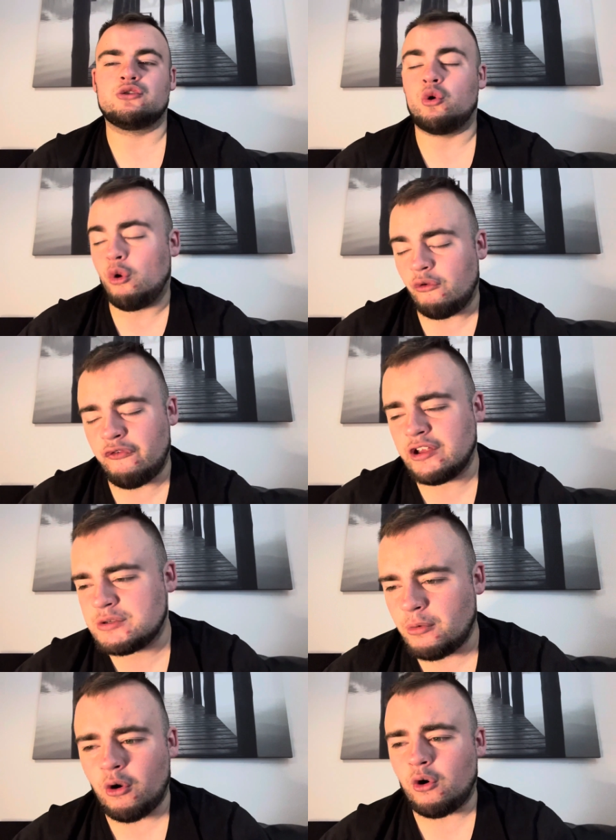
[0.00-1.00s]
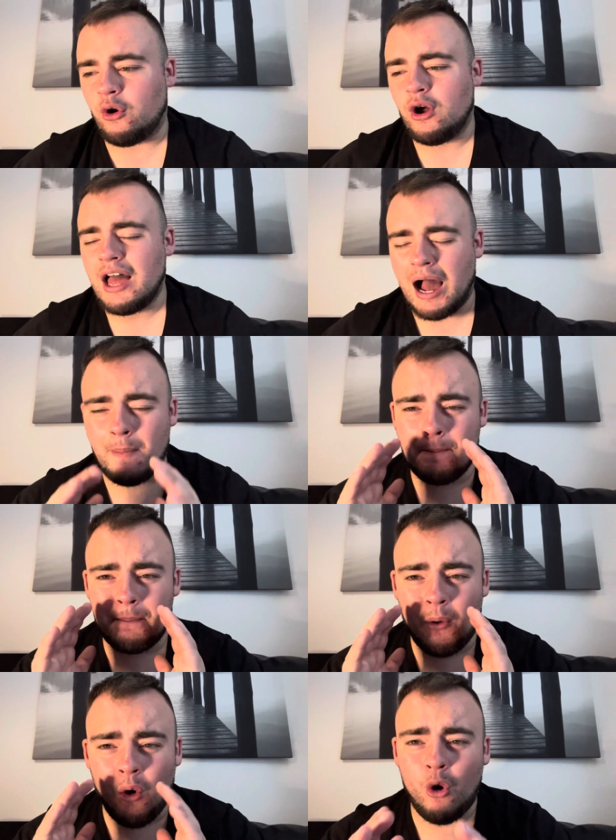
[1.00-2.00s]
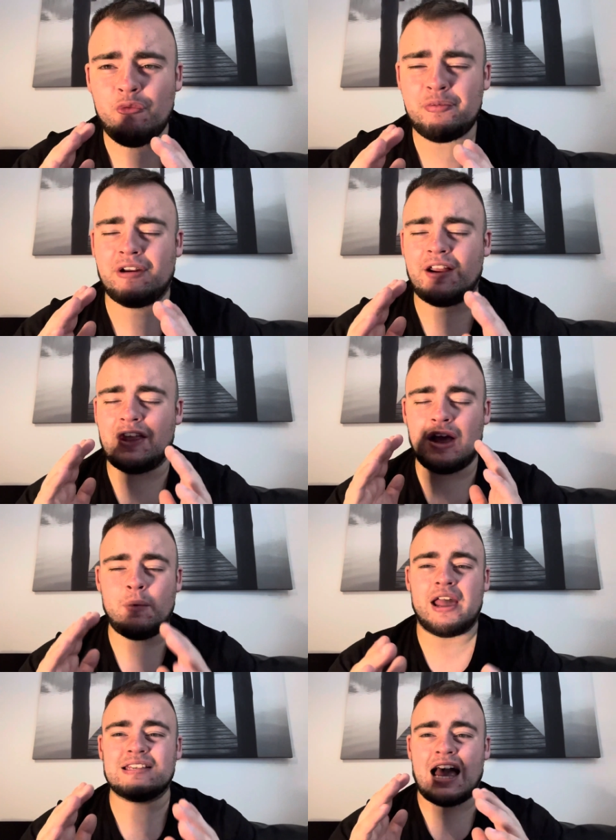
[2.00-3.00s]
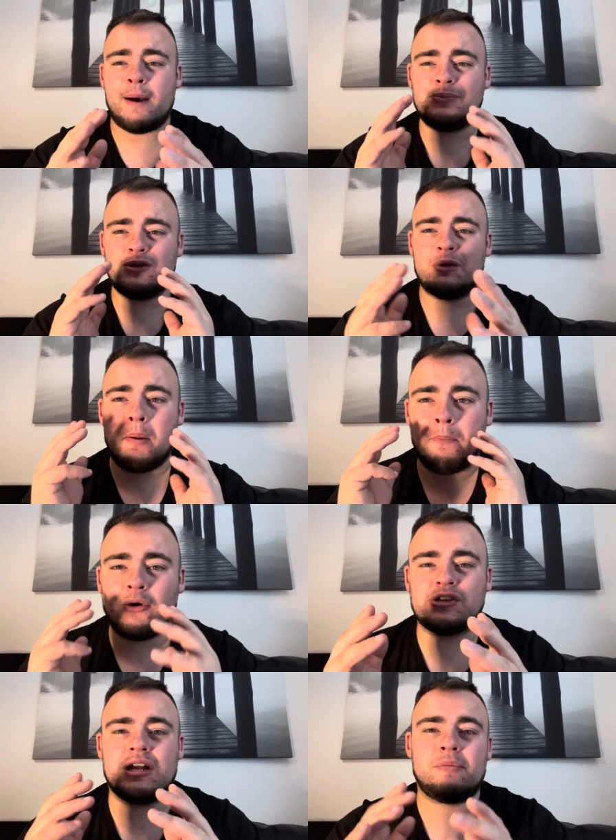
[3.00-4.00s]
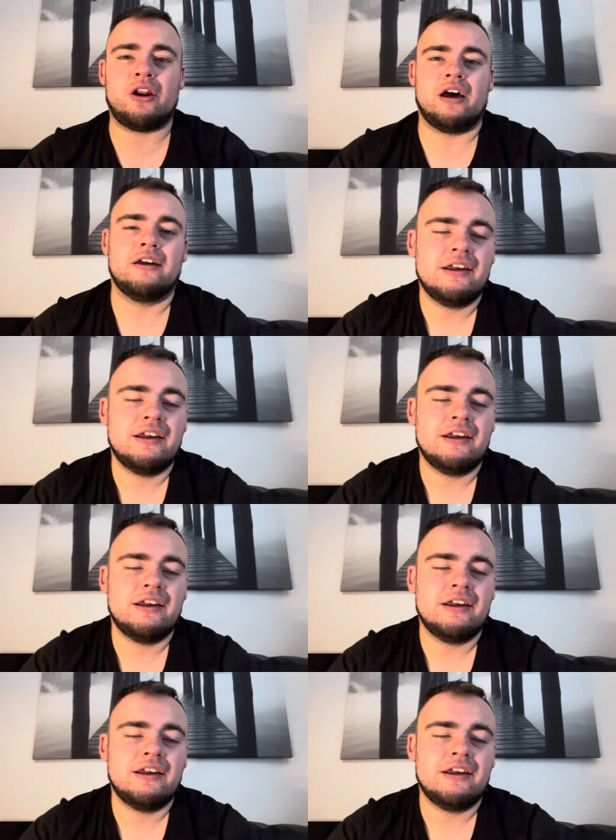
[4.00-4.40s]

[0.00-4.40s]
So hopefully tomorrow, and hopefully right, the away end's absolutely buzzing tomorrow.